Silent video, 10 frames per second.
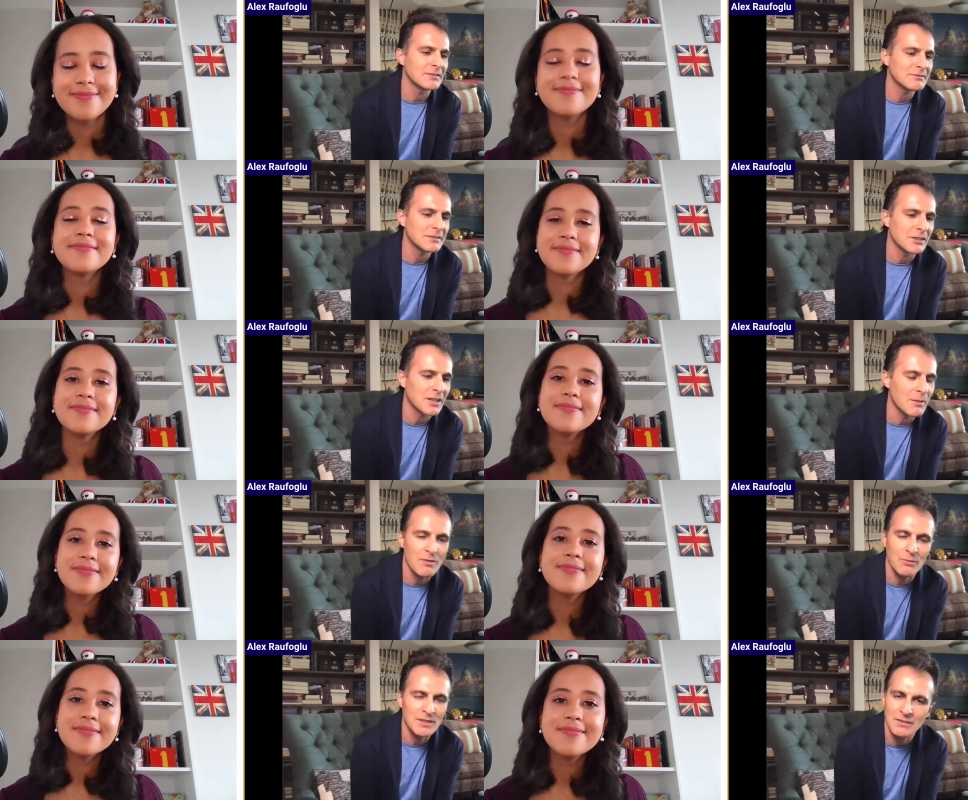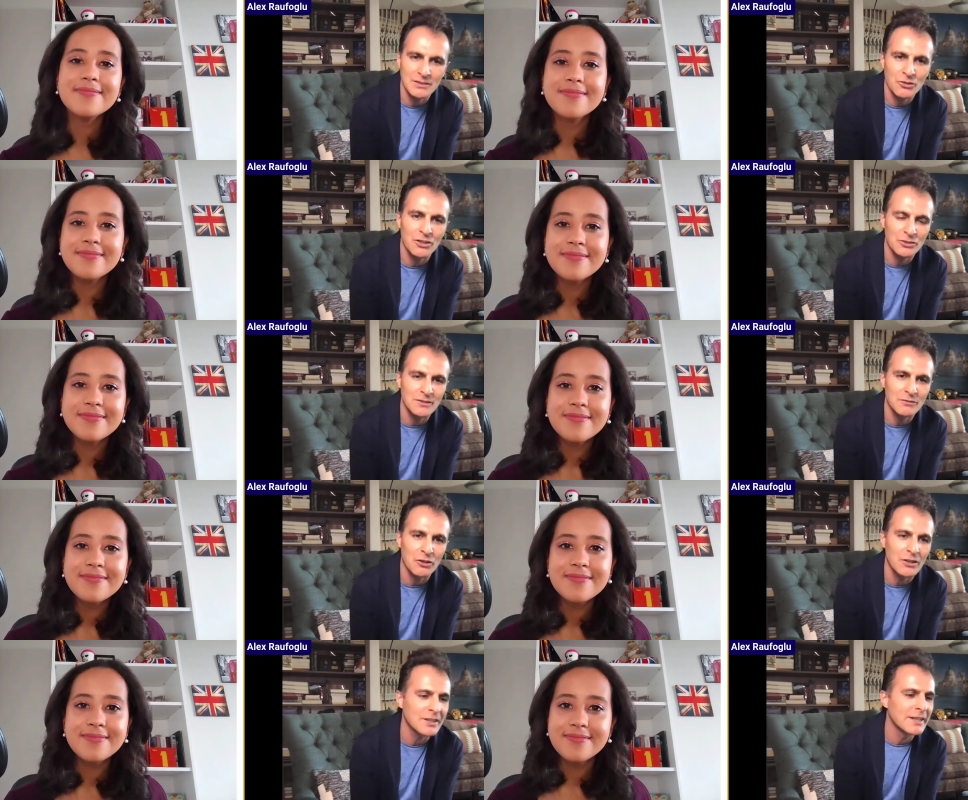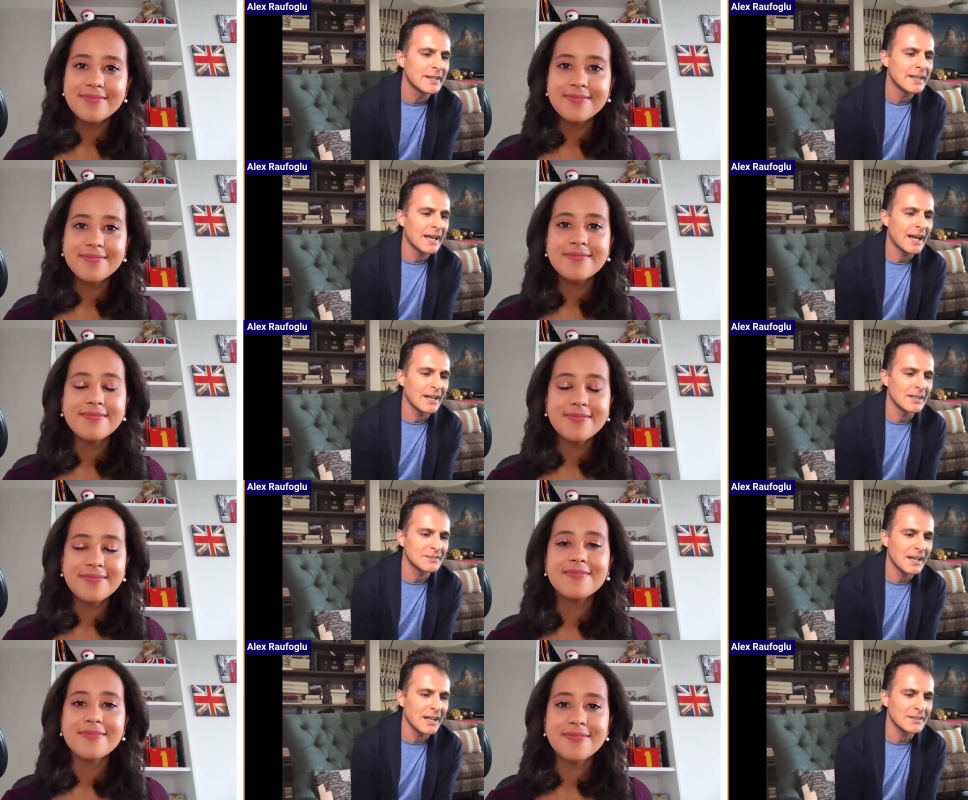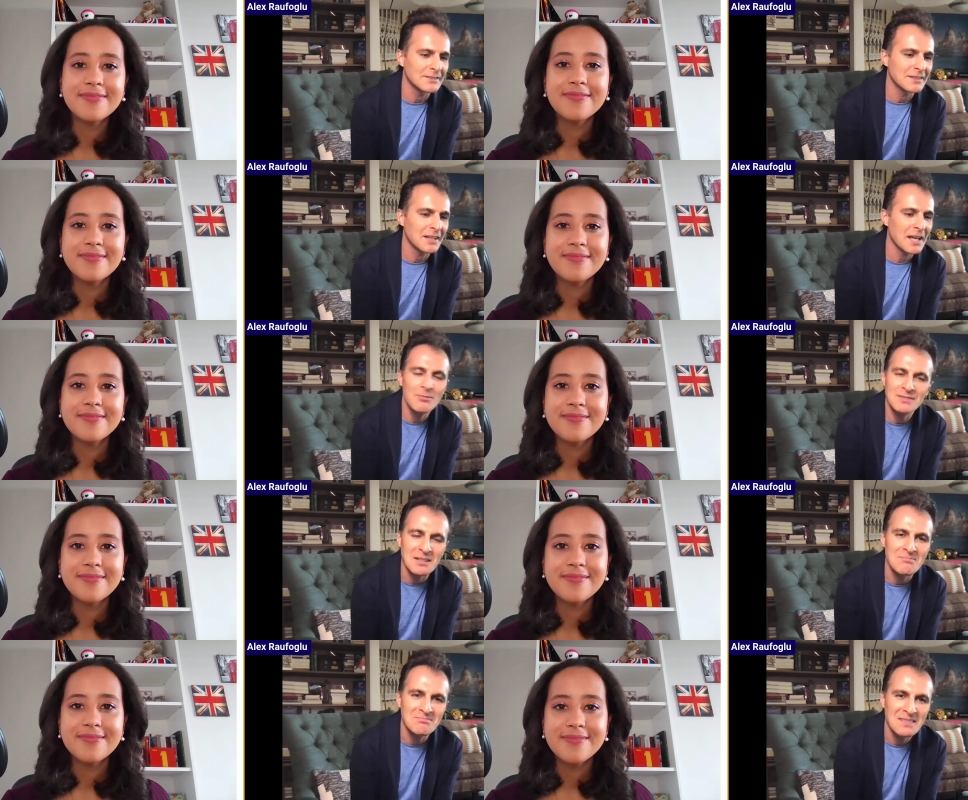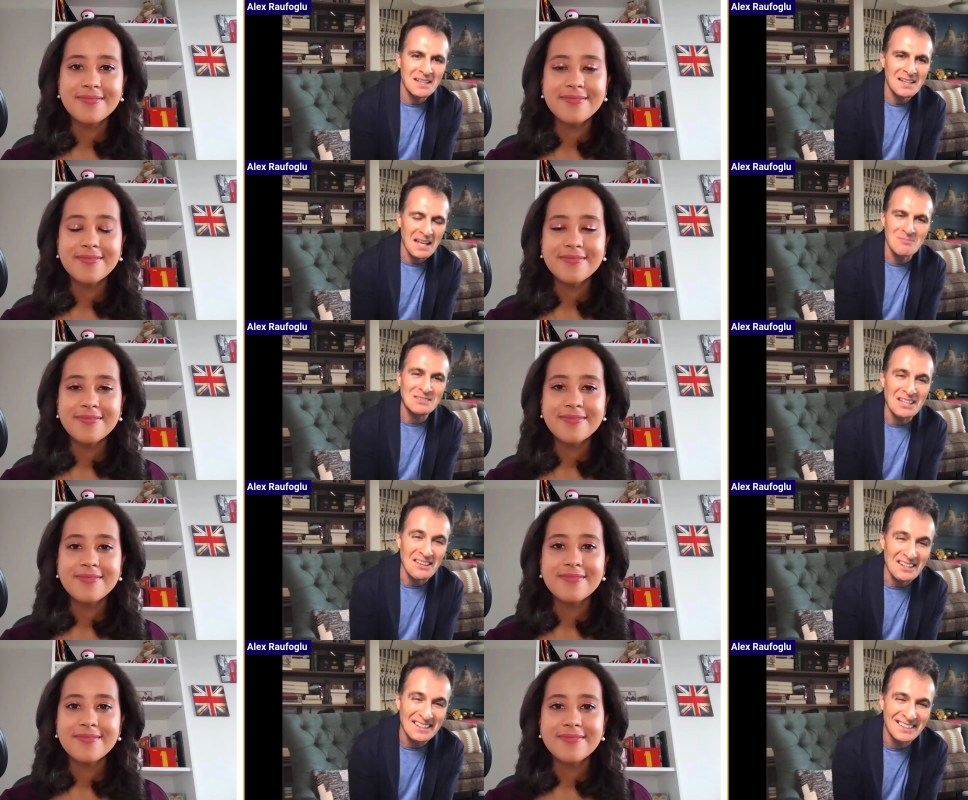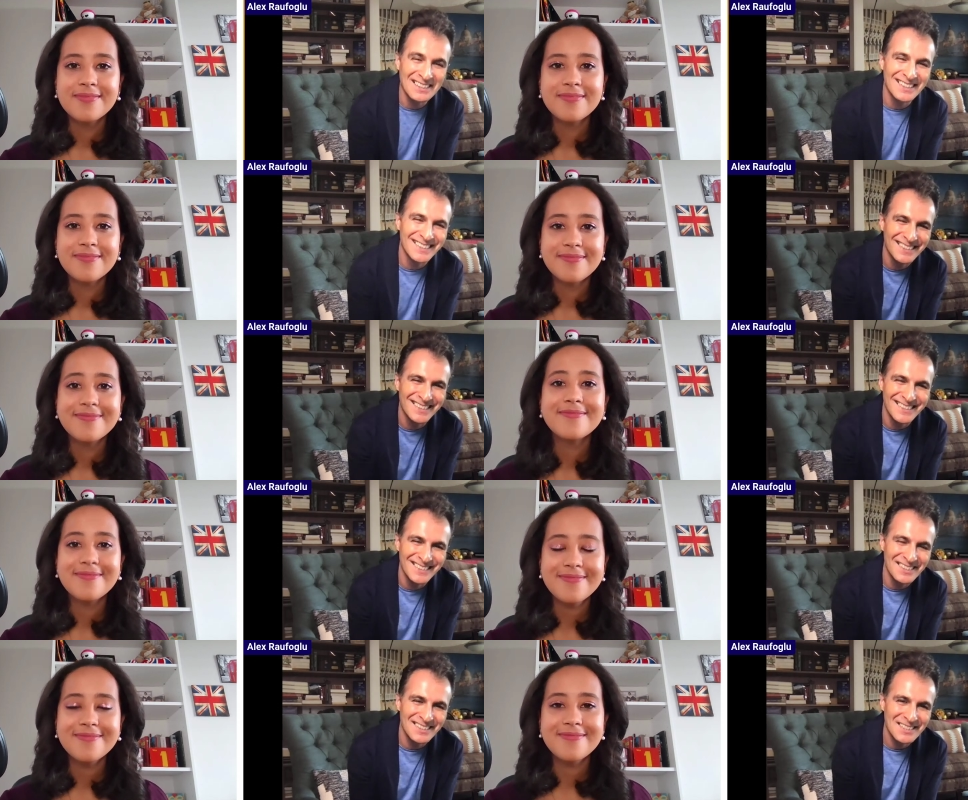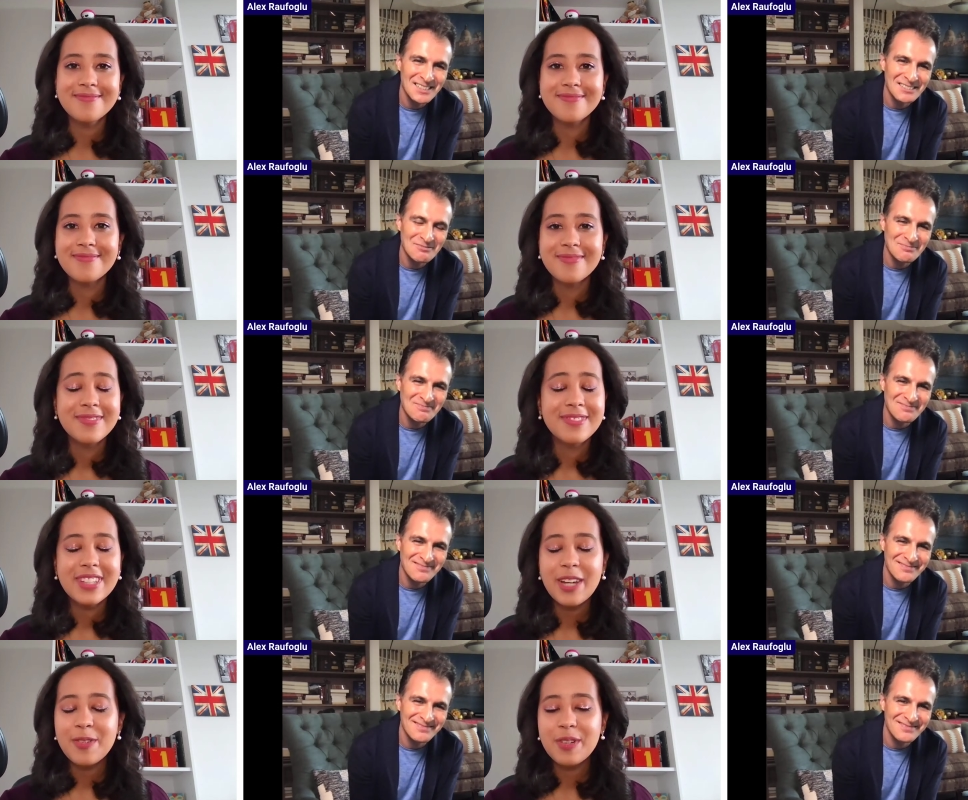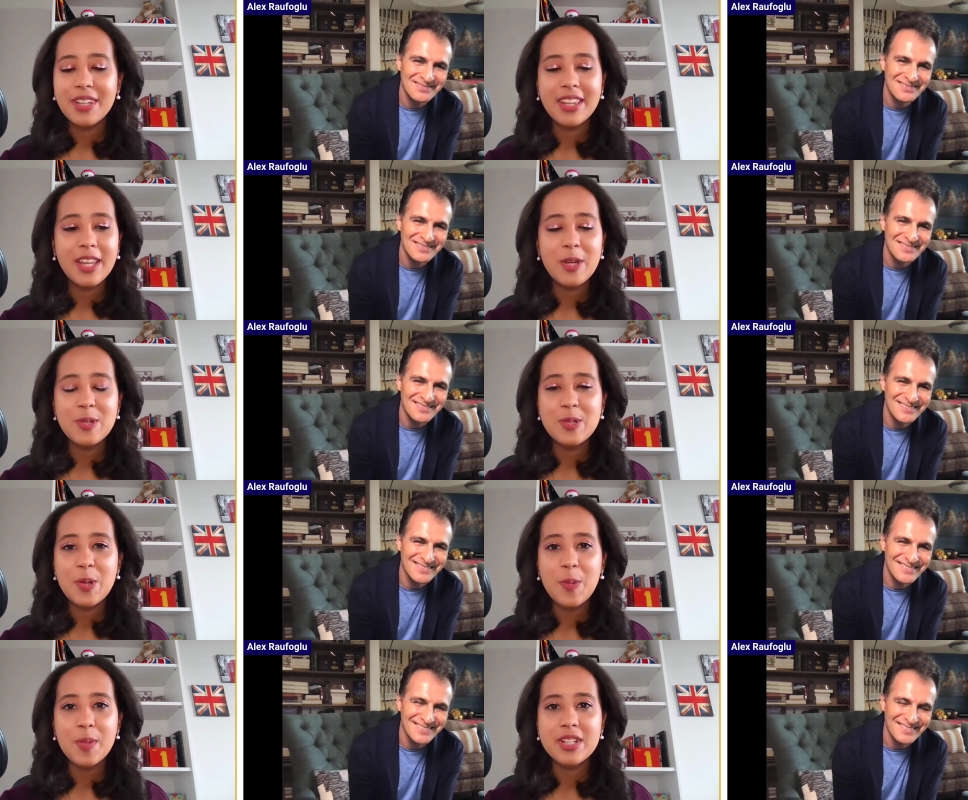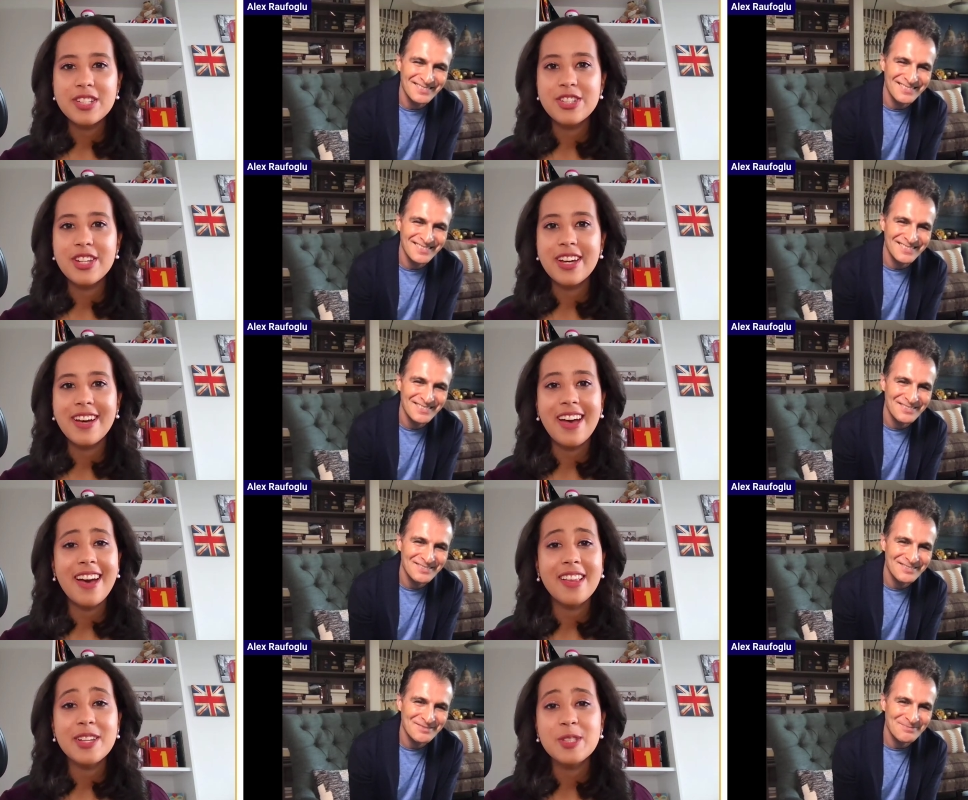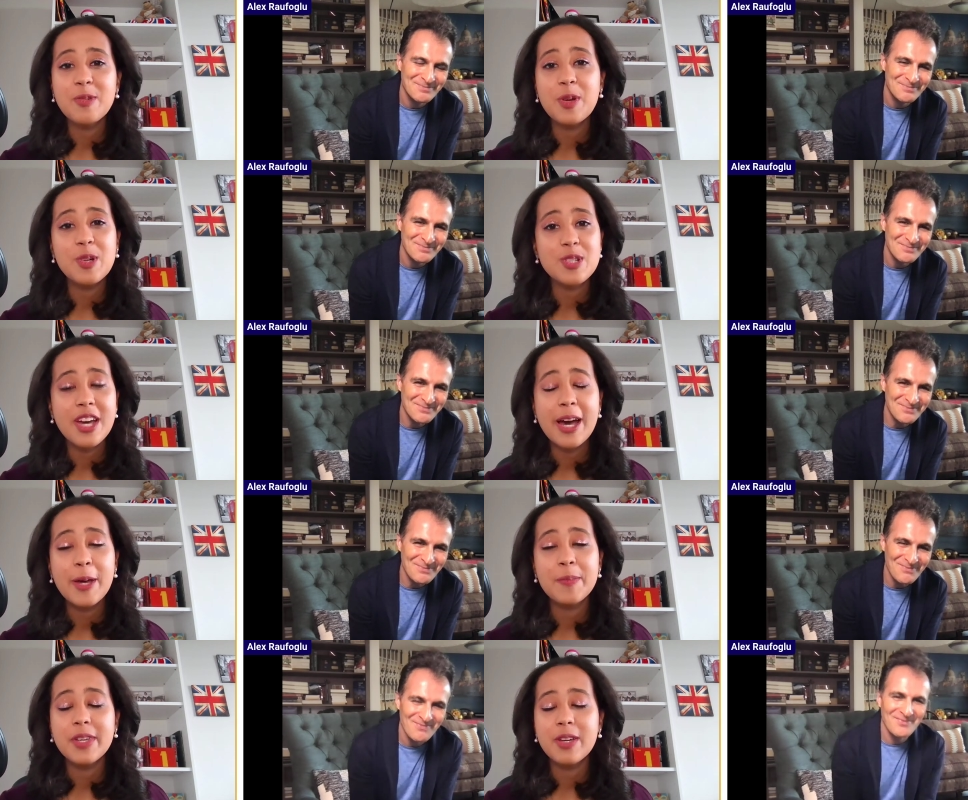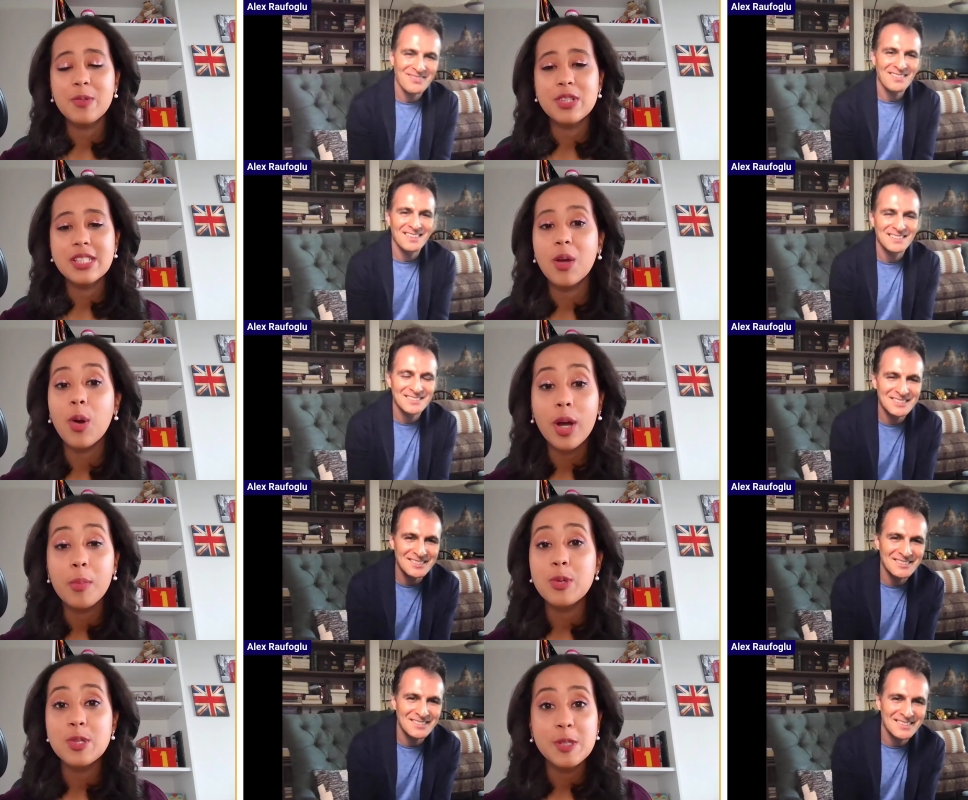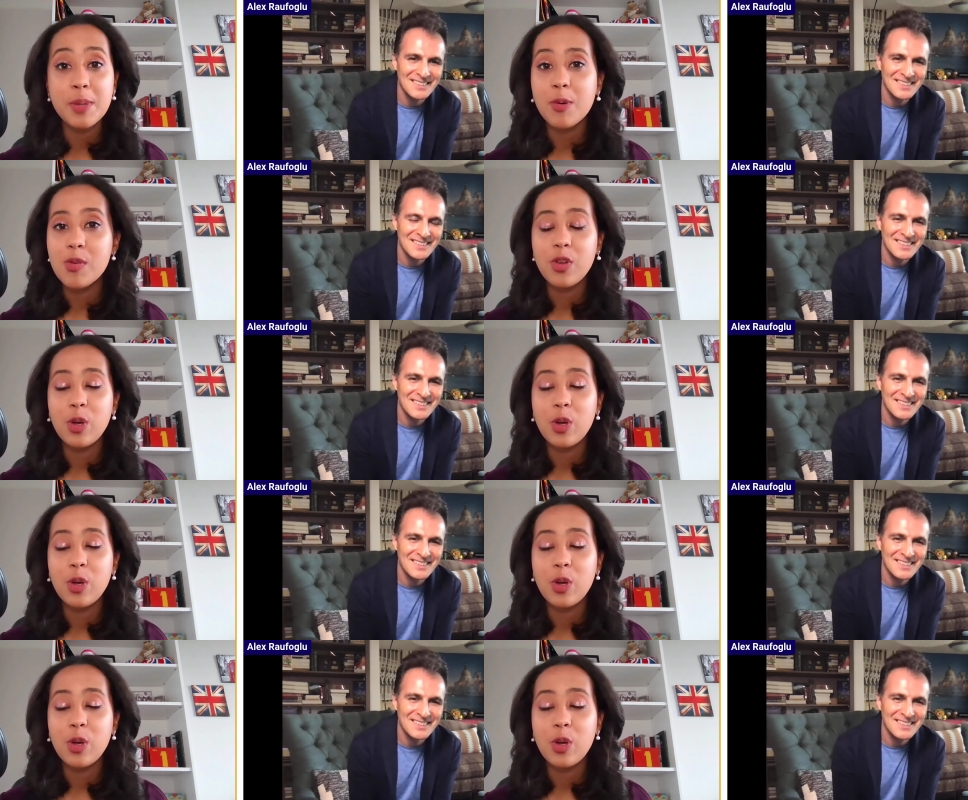Speaker 1: you know, coming from different corners of the world, and and help them help each other.
Speaker 2: Mm -hmm. Definitely. Thank you so much, uh, Alex, for your time. It was incredible to speak with